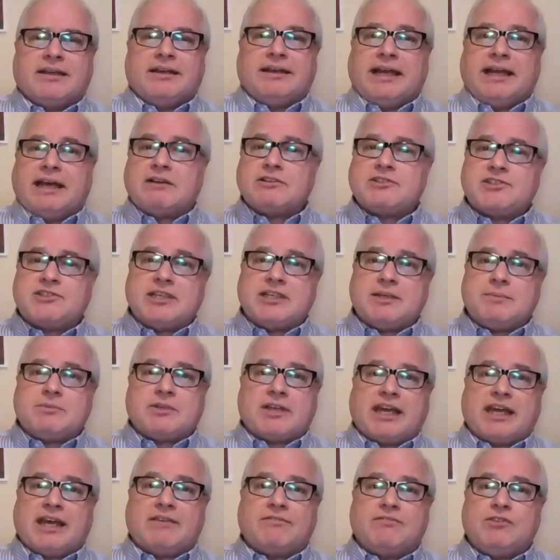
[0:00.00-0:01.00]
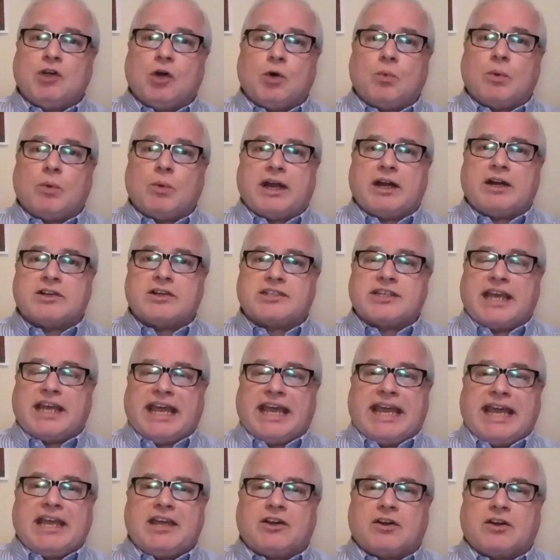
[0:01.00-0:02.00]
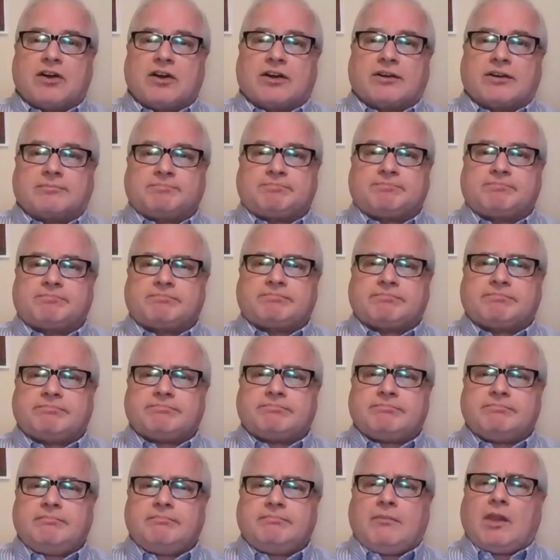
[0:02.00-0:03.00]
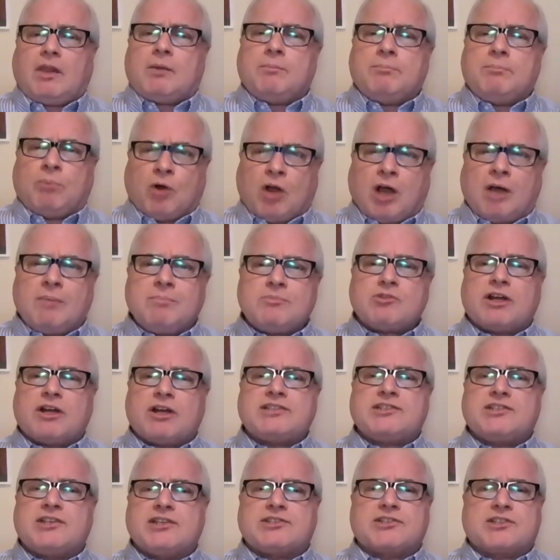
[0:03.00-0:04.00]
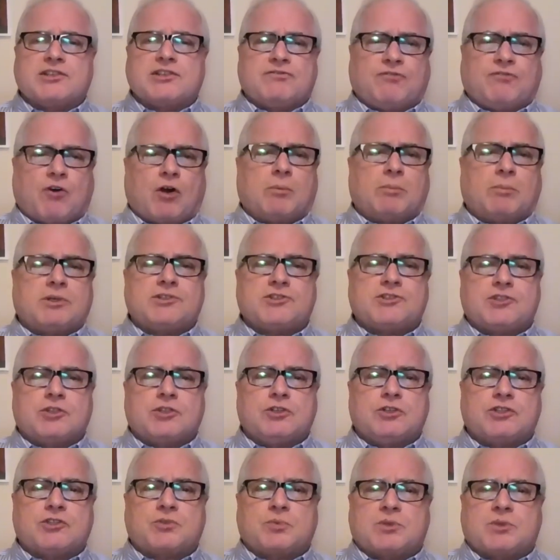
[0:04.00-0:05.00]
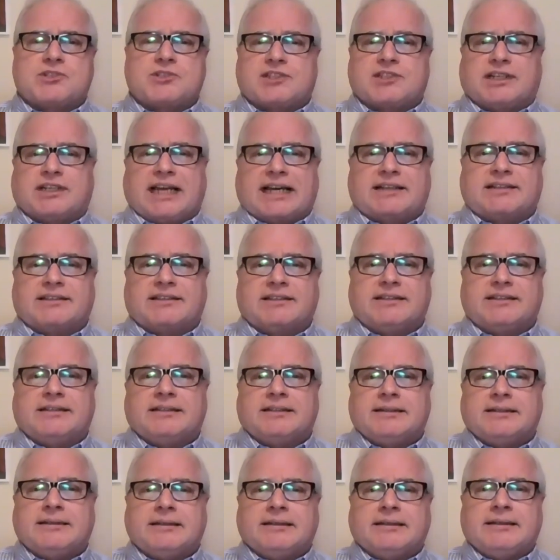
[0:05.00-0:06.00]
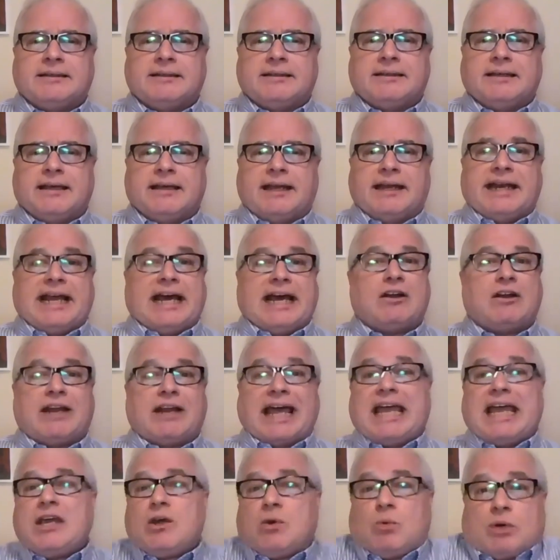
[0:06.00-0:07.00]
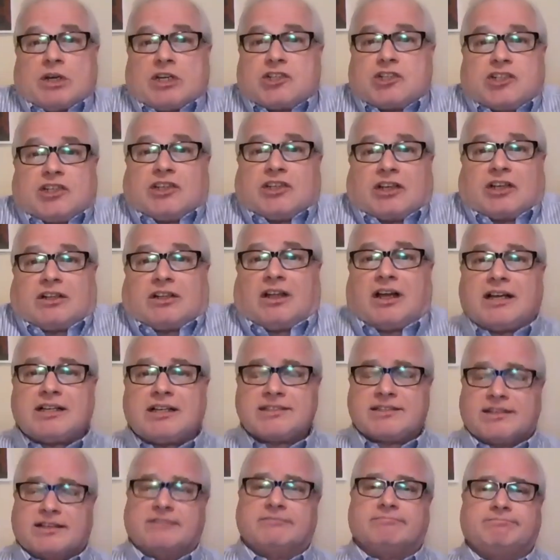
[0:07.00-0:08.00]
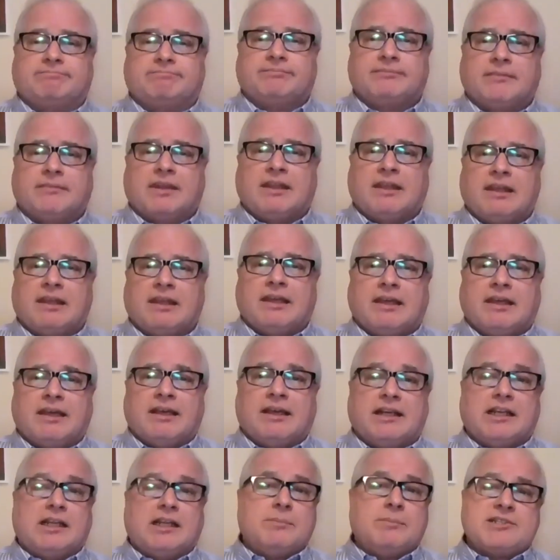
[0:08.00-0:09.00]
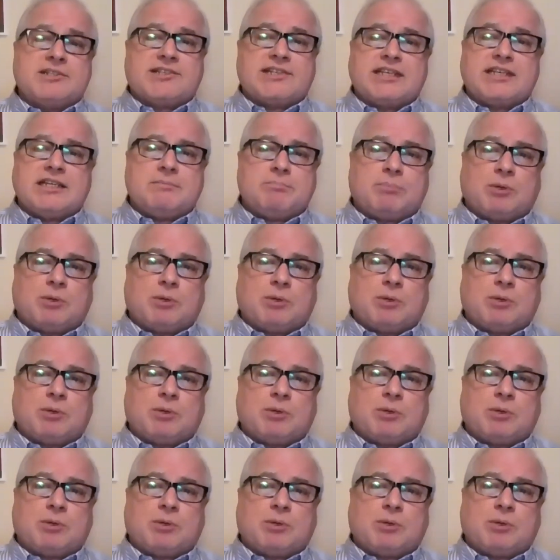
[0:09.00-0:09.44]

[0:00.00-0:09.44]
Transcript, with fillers: now seem to have nowhere to anchor. Prom dresses and formal suits were selected and now languish in the closet. Limousine